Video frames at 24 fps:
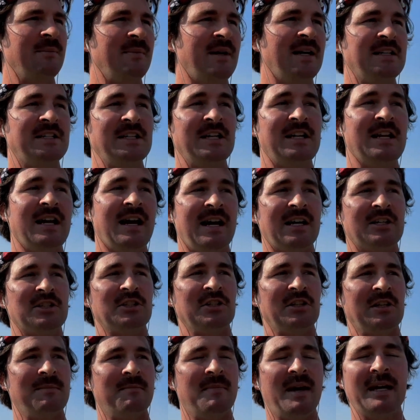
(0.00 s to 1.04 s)
I did
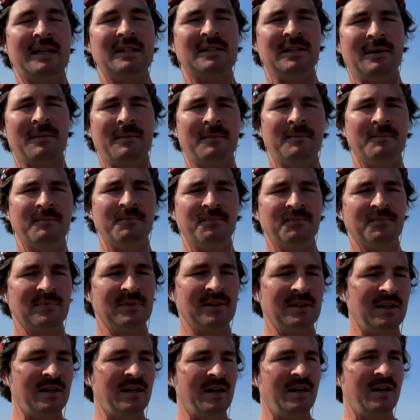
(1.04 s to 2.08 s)
actually make some,
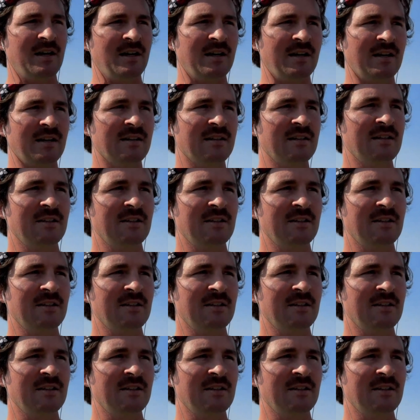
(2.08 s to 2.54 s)
so